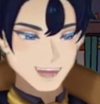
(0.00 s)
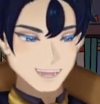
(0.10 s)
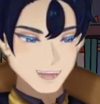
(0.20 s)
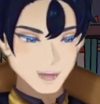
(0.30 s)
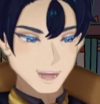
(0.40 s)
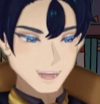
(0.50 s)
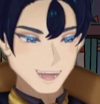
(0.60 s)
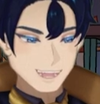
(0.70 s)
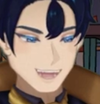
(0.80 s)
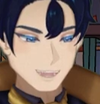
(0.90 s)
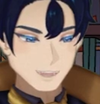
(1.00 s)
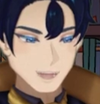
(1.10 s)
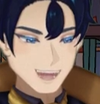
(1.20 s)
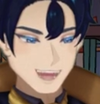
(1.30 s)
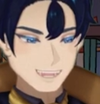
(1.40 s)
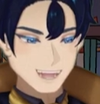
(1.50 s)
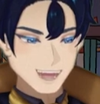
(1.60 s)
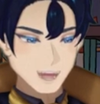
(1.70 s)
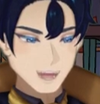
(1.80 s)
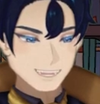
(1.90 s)
stones of the sleep-shrouded
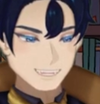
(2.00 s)
town,